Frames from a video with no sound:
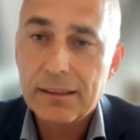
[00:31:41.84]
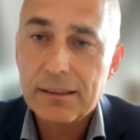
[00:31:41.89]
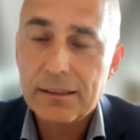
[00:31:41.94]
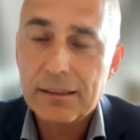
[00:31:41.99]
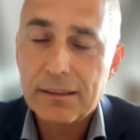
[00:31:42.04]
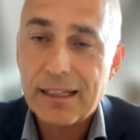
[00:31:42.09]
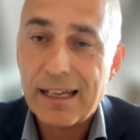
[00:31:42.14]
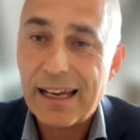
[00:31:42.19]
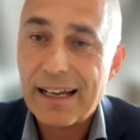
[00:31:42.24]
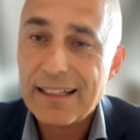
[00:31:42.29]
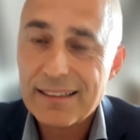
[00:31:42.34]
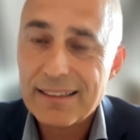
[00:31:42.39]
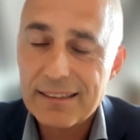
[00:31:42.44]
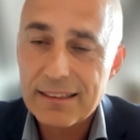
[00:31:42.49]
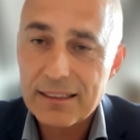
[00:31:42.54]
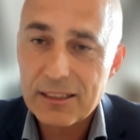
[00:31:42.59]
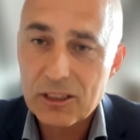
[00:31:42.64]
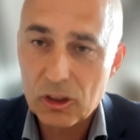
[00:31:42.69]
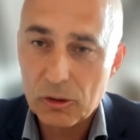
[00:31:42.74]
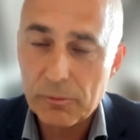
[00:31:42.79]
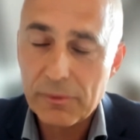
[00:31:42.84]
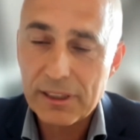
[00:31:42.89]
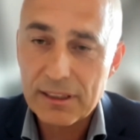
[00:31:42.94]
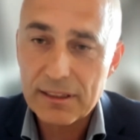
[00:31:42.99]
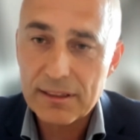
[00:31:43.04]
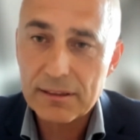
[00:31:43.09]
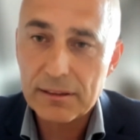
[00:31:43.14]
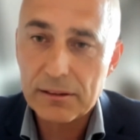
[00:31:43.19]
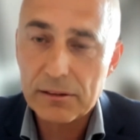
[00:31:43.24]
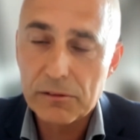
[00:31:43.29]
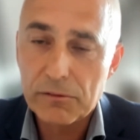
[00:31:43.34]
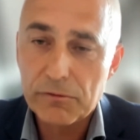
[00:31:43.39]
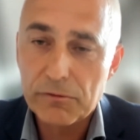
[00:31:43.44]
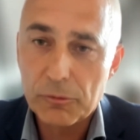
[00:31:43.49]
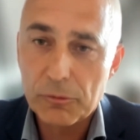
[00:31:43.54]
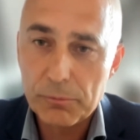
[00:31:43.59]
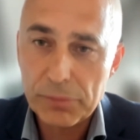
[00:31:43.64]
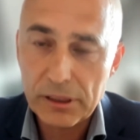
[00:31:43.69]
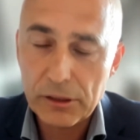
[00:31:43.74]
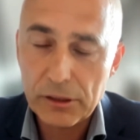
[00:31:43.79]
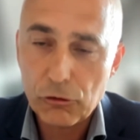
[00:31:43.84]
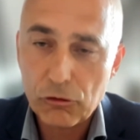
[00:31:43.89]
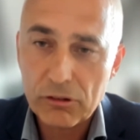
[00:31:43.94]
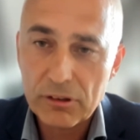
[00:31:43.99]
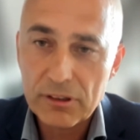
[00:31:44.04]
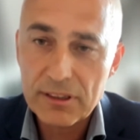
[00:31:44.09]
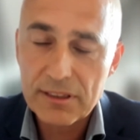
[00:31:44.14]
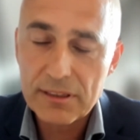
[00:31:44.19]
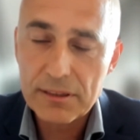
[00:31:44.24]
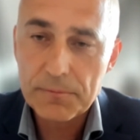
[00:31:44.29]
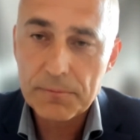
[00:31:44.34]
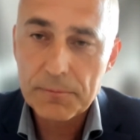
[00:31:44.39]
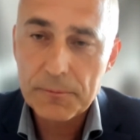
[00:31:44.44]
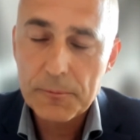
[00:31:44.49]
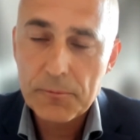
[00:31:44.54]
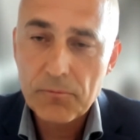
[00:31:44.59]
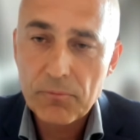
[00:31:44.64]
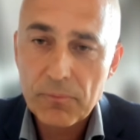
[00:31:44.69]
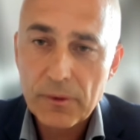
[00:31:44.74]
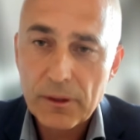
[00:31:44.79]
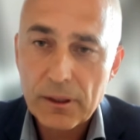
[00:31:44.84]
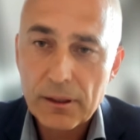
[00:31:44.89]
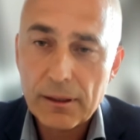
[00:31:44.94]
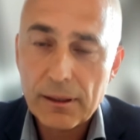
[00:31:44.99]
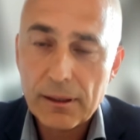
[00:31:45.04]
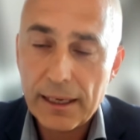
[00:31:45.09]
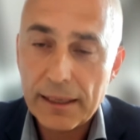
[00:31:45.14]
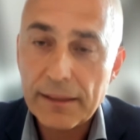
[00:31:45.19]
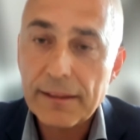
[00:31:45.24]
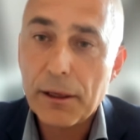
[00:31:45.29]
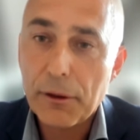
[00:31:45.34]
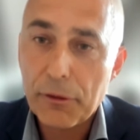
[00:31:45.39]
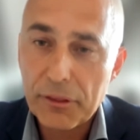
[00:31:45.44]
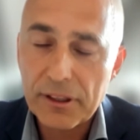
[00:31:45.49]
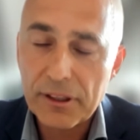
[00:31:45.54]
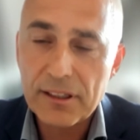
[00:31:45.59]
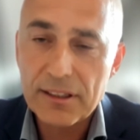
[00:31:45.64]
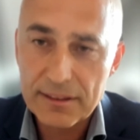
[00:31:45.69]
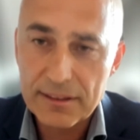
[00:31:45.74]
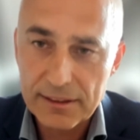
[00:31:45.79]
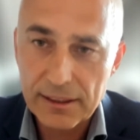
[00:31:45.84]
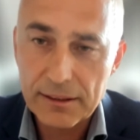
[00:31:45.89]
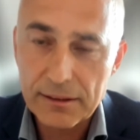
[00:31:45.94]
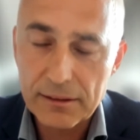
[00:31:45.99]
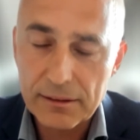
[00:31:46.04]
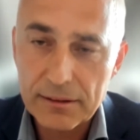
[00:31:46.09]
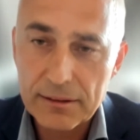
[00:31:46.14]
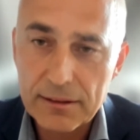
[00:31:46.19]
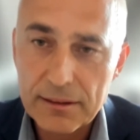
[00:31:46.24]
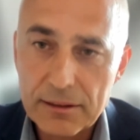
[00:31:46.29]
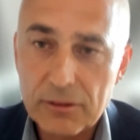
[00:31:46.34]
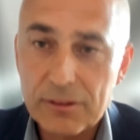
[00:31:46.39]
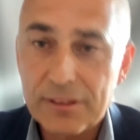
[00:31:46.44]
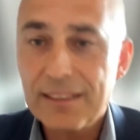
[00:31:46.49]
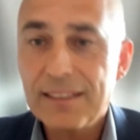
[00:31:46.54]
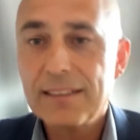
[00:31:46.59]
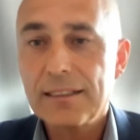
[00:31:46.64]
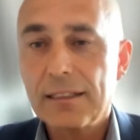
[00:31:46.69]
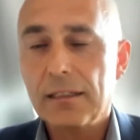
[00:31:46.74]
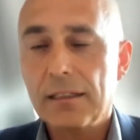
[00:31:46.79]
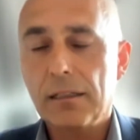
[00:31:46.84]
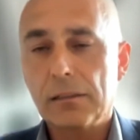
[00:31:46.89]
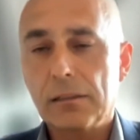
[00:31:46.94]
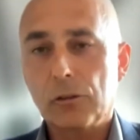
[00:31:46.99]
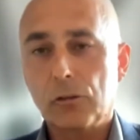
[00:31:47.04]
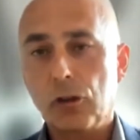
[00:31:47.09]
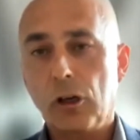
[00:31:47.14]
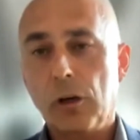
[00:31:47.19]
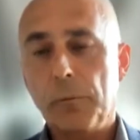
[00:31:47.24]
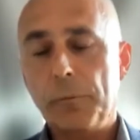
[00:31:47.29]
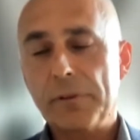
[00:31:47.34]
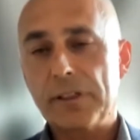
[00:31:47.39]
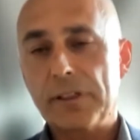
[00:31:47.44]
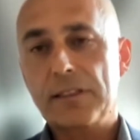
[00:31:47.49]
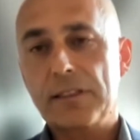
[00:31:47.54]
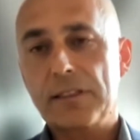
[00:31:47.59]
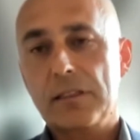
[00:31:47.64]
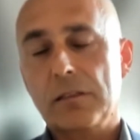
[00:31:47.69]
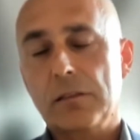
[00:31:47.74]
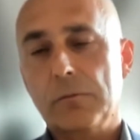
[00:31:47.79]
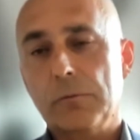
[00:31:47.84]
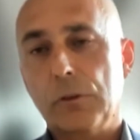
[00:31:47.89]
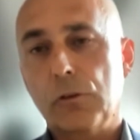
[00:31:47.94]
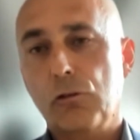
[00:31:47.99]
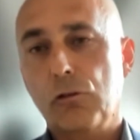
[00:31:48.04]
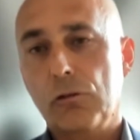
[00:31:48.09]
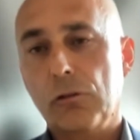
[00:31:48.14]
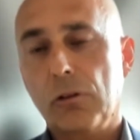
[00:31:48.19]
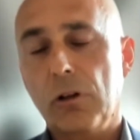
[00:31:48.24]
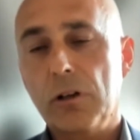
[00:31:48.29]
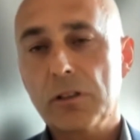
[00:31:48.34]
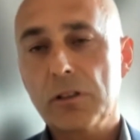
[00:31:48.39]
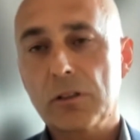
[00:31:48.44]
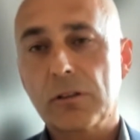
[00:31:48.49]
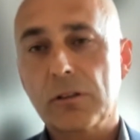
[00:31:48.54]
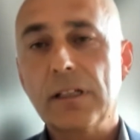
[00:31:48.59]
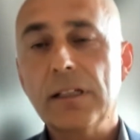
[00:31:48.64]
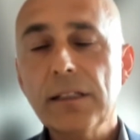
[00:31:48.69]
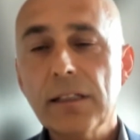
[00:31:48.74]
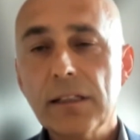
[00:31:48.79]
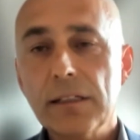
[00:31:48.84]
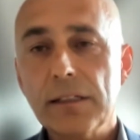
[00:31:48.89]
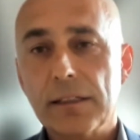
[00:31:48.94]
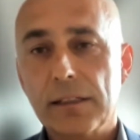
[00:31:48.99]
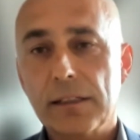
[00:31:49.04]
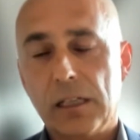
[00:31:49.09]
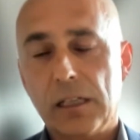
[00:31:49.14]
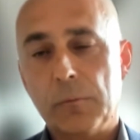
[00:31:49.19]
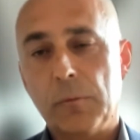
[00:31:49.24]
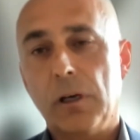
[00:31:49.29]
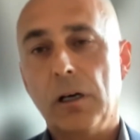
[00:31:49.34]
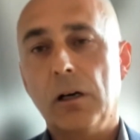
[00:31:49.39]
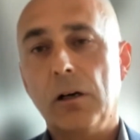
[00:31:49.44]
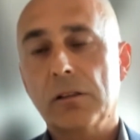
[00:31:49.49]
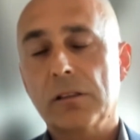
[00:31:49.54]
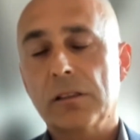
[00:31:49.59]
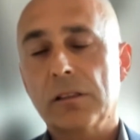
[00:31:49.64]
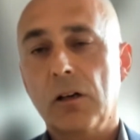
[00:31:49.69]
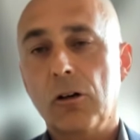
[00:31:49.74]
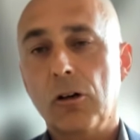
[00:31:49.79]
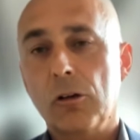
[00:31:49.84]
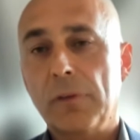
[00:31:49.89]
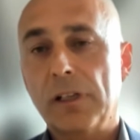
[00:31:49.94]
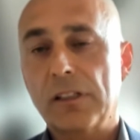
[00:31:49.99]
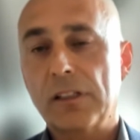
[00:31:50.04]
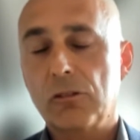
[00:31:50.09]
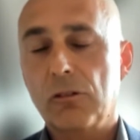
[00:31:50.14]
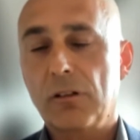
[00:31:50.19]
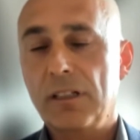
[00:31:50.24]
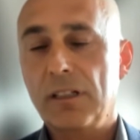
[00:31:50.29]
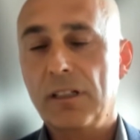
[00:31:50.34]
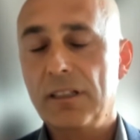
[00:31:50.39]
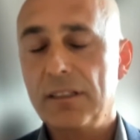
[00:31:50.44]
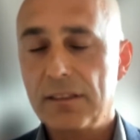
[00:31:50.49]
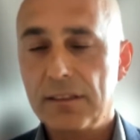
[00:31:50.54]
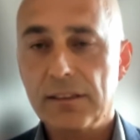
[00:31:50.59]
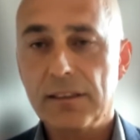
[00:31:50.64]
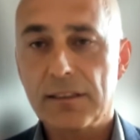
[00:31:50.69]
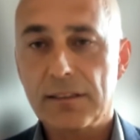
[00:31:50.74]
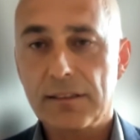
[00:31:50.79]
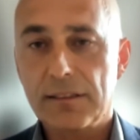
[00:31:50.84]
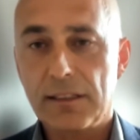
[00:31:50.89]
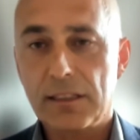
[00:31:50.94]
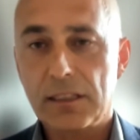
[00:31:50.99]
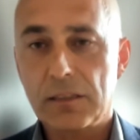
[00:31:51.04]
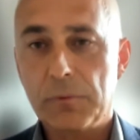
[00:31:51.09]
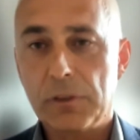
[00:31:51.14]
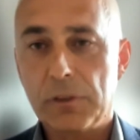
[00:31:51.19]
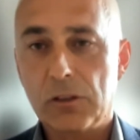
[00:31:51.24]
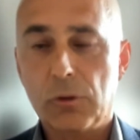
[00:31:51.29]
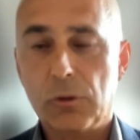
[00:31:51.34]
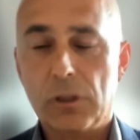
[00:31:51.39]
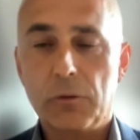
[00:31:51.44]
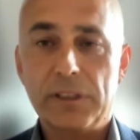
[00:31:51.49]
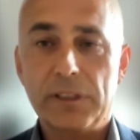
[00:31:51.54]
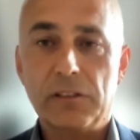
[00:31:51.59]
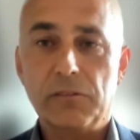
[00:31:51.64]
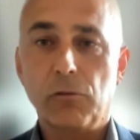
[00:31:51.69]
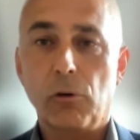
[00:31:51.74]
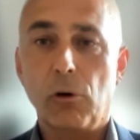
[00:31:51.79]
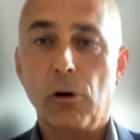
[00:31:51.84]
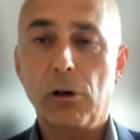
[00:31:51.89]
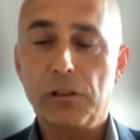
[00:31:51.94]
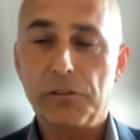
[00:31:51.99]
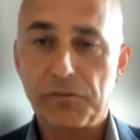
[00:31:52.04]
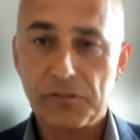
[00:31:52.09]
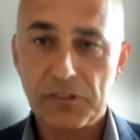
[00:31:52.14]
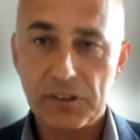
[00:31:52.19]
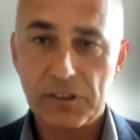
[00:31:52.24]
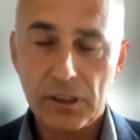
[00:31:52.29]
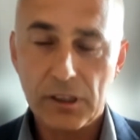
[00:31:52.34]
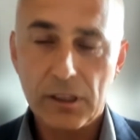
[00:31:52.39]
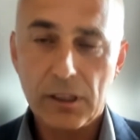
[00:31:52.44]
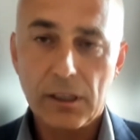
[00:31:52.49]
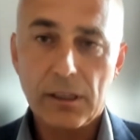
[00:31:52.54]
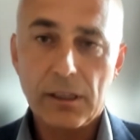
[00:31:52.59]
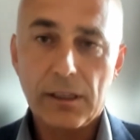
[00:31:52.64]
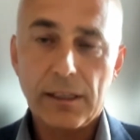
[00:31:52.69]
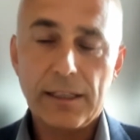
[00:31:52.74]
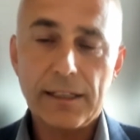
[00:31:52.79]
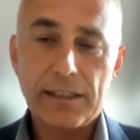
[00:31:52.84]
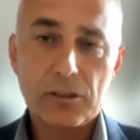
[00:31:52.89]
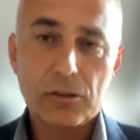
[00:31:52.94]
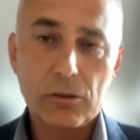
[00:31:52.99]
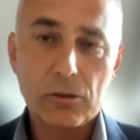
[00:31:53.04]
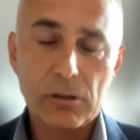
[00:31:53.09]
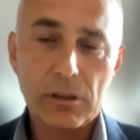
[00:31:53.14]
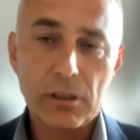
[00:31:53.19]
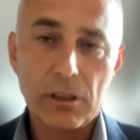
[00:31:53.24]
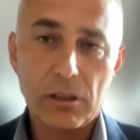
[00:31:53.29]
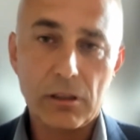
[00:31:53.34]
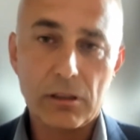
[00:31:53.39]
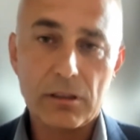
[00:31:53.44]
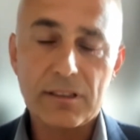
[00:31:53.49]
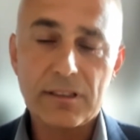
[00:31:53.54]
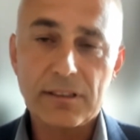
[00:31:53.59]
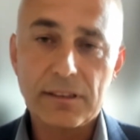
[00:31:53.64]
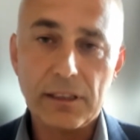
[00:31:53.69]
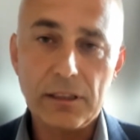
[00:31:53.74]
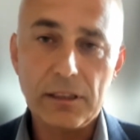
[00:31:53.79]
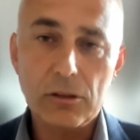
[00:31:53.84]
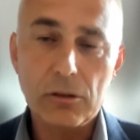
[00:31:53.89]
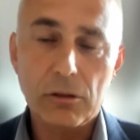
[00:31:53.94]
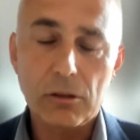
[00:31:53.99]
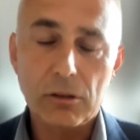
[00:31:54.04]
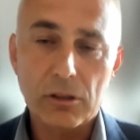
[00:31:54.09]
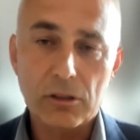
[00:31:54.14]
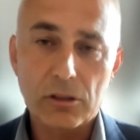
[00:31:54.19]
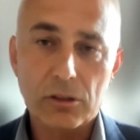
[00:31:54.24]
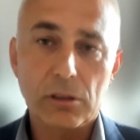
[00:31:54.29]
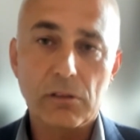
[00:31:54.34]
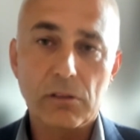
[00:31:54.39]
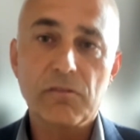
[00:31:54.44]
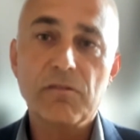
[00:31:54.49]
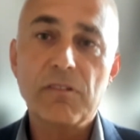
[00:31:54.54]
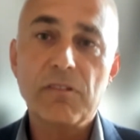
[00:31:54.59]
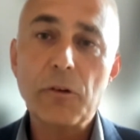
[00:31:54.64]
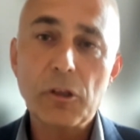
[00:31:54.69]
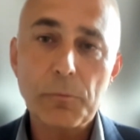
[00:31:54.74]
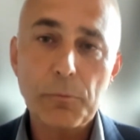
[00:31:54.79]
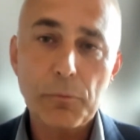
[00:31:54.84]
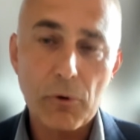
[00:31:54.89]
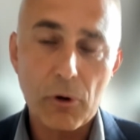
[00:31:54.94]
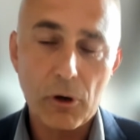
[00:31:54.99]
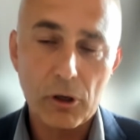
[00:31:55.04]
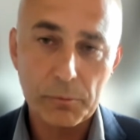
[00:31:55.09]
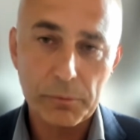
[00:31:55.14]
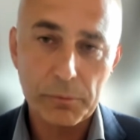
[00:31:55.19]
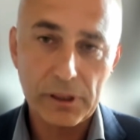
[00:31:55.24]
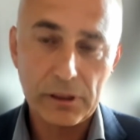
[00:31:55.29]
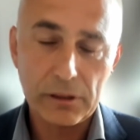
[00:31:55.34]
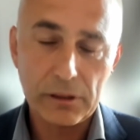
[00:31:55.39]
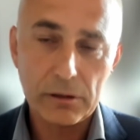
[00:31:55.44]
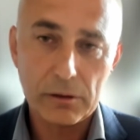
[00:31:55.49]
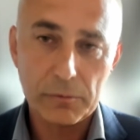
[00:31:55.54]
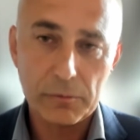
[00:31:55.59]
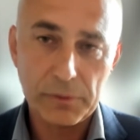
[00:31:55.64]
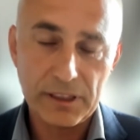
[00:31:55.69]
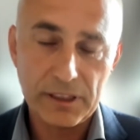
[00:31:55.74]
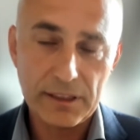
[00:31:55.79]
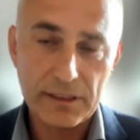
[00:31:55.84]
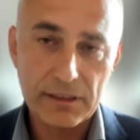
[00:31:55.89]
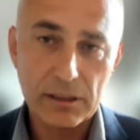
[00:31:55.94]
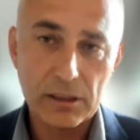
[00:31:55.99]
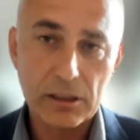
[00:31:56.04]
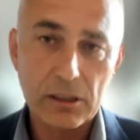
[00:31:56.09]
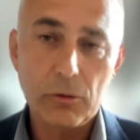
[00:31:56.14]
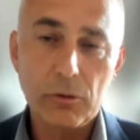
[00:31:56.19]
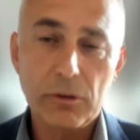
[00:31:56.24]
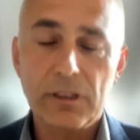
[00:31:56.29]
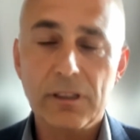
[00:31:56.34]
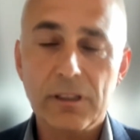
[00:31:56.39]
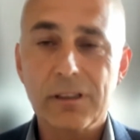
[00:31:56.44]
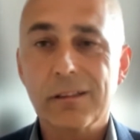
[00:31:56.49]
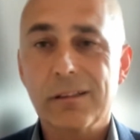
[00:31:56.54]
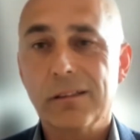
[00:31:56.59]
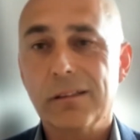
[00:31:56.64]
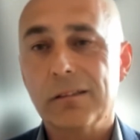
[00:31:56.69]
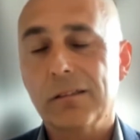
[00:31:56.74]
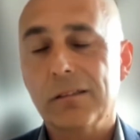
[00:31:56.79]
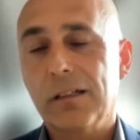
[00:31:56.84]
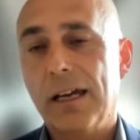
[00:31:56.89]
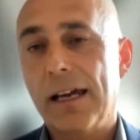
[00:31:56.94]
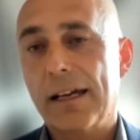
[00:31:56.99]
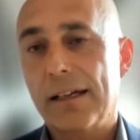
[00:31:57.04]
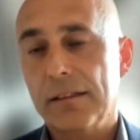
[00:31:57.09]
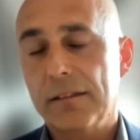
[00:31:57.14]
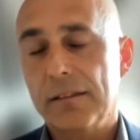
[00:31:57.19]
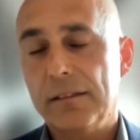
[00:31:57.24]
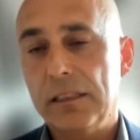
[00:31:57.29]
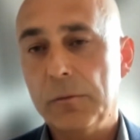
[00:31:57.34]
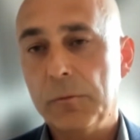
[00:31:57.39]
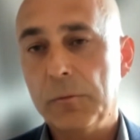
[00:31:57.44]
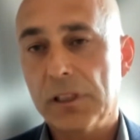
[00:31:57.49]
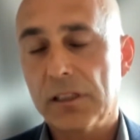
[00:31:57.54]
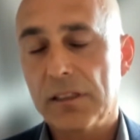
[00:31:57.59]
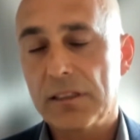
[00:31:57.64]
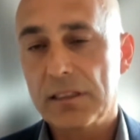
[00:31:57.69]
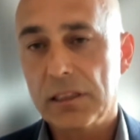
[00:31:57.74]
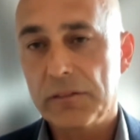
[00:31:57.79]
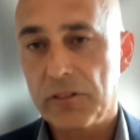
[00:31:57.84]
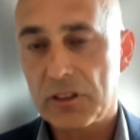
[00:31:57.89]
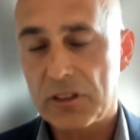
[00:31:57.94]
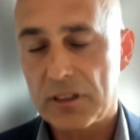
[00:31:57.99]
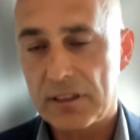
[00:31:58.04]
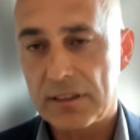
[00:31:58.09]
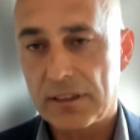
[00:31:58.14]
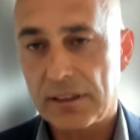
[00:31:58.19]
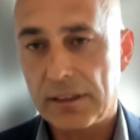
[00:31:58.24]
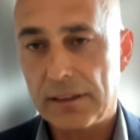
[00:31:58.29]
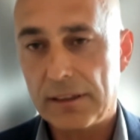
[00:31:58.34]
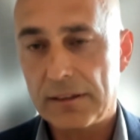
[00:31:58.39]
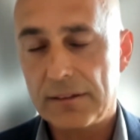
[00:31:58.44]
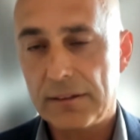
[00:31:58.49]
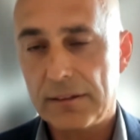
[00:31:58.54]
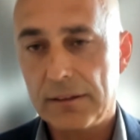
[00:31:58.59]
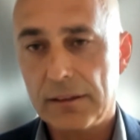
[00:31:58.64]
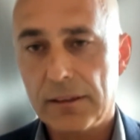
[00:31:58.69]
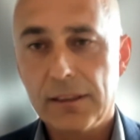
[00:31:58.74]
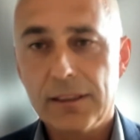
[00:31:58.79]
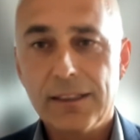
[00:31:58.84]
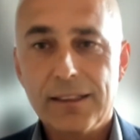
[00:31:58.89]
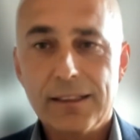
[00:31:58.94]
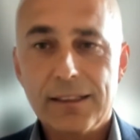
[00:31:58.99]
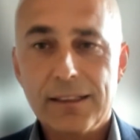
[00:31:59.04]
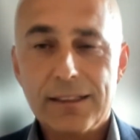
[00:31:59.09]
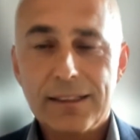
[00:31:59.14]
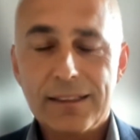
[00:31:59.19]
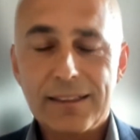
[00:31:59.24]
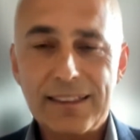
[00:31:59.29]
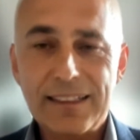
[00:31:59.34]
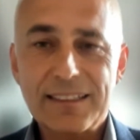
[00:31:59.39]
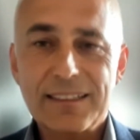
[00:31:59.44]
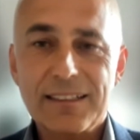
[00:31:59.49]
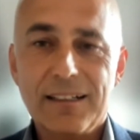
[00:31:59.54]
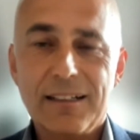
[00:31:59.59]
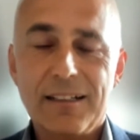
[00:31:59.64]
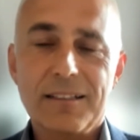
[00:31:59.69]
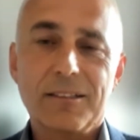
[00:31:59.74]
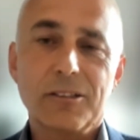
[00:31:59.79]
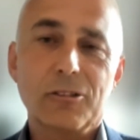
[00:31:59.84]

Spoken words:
access to medicine for patients and ethical standards. So these are the topics which also clearly came out in our materiality assessment, where we involved external stakeholders on a very broad base, including academia and civil society. These are the